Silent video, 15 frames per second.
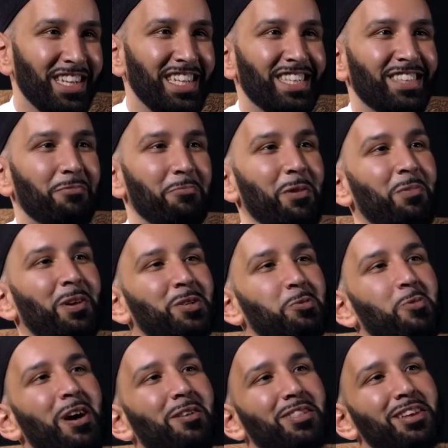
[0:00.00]
He's the most
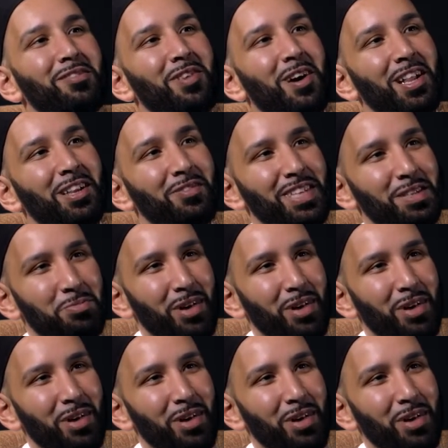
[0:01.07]
wealthy of all of his